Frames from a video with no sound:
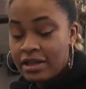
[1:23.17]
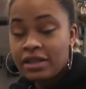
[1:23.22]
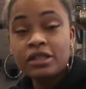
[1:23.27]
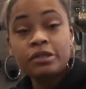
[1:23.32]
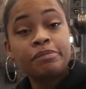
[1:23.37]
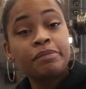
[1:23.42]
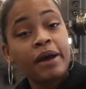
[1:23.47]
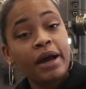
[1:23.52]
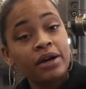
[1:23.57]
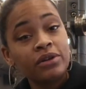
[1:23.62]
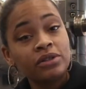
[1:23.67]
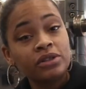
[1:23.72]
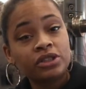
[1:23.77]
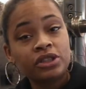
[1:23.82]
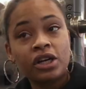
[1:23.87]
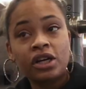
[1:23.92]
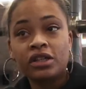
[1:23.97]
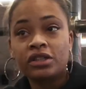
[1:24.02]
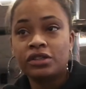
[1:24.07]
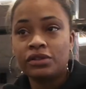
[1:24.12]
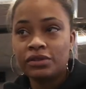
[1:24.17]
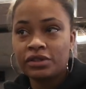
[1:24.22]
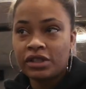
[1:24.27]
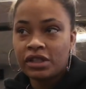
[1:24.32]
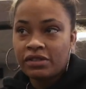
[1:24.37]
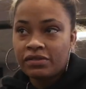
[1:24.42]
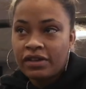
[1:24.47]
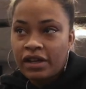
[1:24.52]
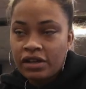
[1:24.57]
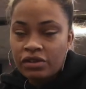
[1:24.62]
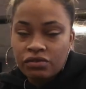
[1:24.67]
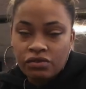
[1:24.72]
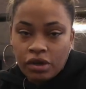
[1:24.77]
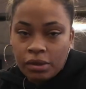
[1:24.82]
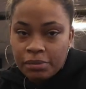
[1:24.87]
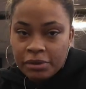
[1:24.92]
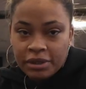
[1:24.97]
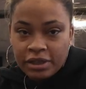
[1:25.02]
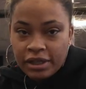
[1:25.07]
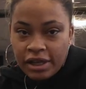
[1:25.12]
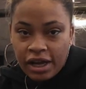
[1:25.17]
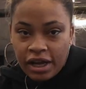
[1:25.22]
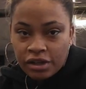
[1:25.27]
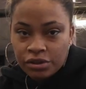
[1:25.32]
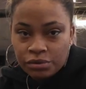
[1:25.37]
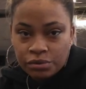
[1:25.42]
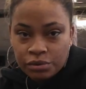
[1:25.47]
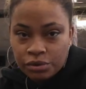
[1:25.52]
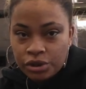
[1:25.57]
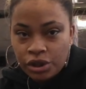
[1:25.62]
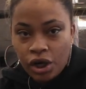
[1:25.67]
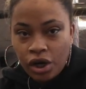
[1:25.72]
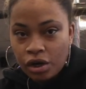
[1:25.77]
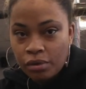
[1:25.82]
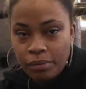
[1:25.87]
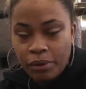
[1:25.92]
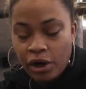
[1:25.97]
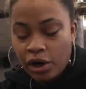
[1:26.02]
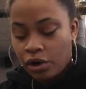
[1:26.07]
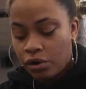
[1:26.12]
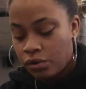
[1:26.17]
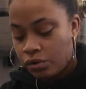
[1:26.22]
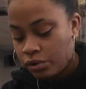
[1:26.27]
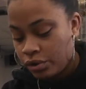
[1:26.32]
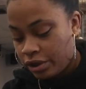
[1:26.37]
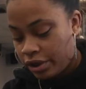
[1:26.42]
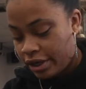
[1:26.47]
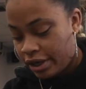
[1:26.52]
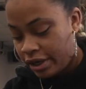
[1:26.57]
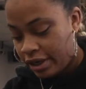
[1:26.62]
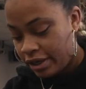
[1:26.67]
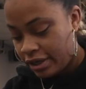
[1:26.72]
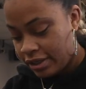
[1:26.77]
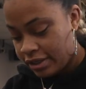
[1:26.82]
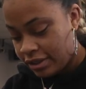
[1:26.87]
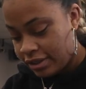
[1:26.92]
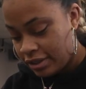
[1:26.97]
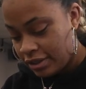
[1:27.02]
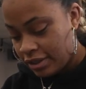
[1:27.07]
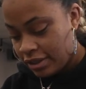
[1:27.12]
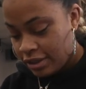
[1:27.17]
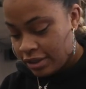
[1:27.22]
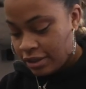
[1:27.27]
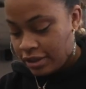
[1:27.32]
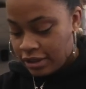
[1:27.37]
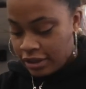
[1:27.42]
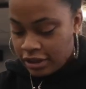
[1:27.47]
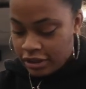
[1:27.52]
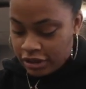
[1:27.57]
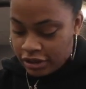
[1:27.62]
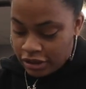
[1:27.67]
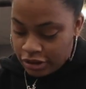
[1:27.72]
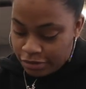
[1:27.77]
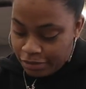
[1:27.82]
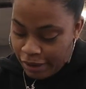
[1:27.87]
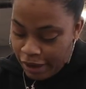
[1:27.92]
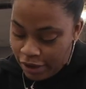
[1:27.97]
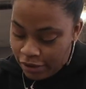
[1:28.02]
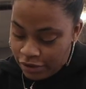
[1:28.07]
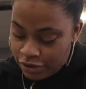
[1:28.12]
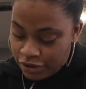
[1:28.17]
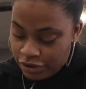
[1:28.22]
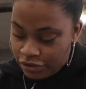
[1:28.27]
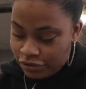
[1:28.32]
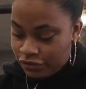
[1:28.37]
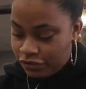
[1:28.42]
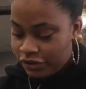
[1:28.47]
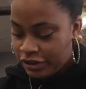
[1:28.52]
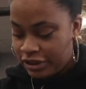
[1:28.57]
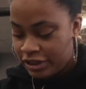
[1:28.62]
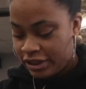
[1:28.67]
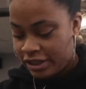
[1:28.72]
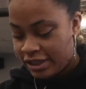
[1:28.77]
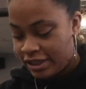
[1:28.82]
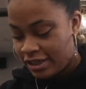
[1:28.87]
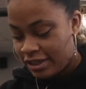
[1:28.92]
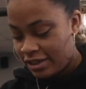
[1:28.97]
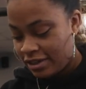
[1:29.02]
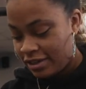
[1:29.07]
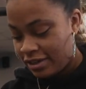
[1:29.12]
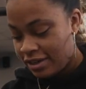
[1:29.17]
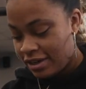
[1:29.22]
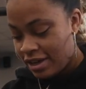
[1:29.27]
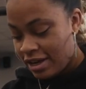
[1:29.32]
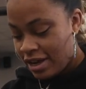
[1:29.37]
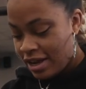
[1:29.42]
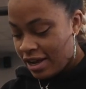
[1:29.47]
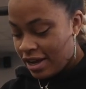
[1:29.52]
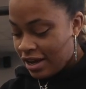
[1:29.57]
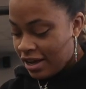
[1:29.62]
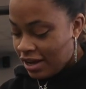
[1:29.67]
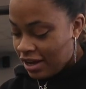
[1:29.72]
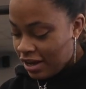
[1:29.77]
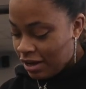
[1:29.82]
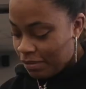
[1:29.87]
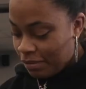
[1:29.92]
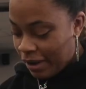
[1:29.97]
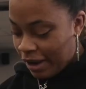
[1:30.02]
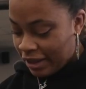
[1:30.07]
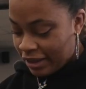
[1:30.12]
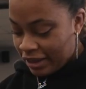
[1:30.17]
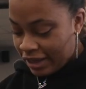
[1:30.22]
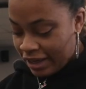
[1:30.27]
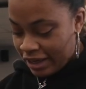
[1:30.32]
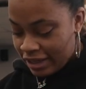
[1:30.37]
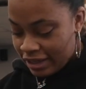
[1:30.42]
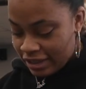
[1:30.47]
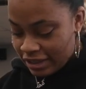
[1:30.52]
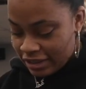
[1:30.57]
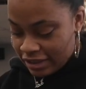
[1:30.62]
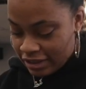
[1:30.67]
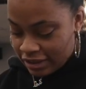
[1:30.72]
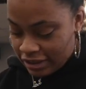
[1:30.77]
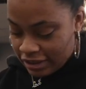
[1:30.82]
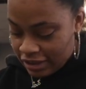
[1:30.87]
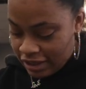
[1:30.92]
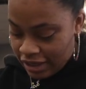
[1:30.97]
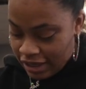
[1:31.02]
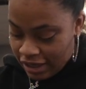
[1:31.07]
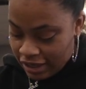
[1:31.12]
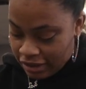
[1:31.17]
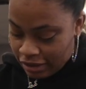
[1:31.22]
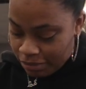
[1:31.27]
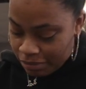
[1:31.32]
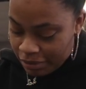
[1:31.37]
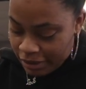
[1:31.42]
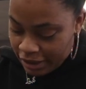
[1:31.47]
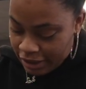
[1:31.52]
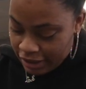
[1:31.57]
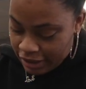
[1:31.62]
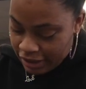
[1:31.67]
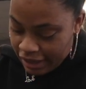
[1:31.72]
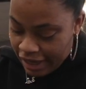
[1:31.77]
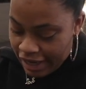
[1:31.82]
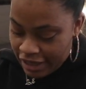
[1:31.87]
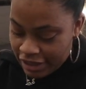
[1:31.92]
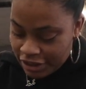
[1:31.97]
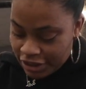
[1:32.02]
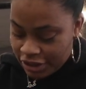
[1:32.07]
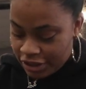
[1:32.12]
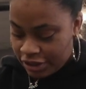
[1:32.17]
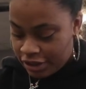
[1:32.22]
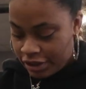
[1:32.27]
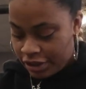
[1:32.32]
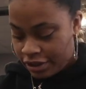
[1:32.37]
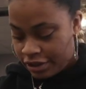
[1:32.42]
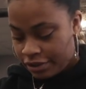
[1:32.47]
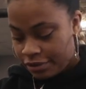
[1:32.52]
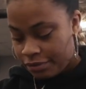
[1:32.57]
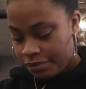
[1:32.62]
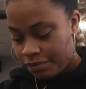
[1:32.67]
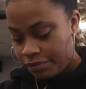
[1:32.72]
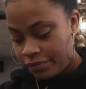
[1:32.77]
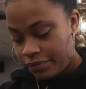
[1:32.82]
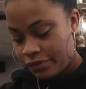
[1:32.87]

this powdered chalk, so instead of like rubbing the actual chalk bar on your hands, it's just powdered. You reach in. And my ladies that competed last year,